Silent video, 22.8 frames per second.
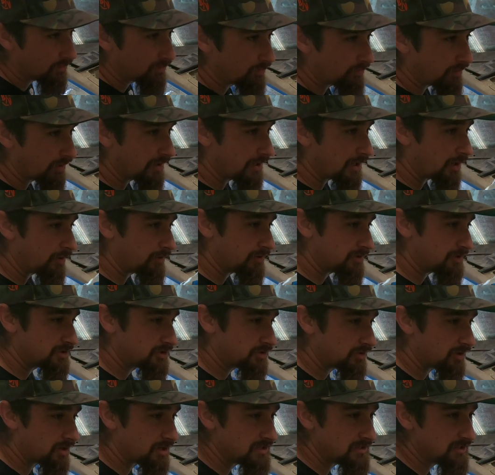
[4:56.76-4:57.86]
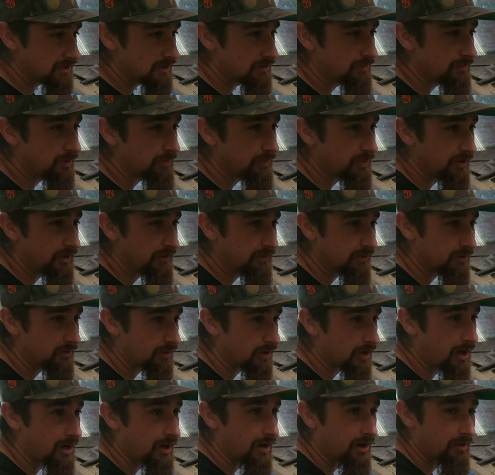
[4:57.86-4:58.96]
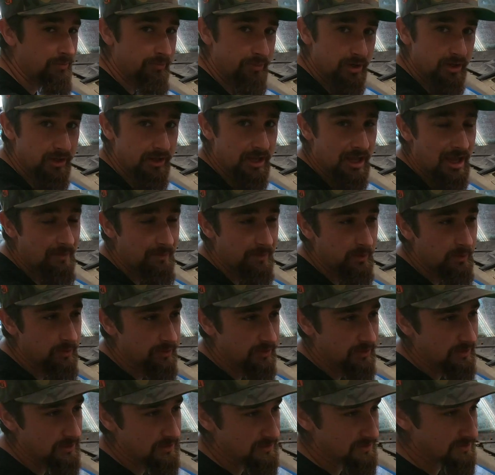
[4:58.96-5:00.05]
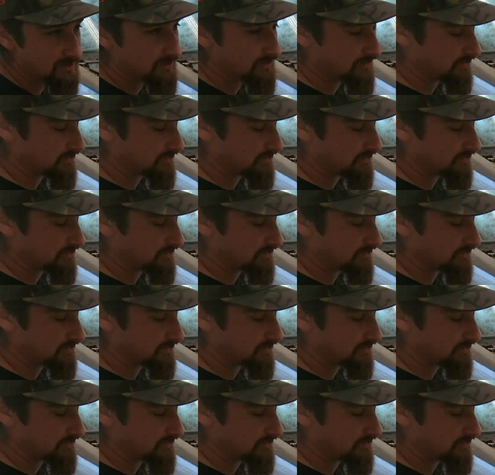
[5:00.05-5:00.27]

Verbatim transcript: Right now it looks crazy, but believe it or not, I'm really happy with this.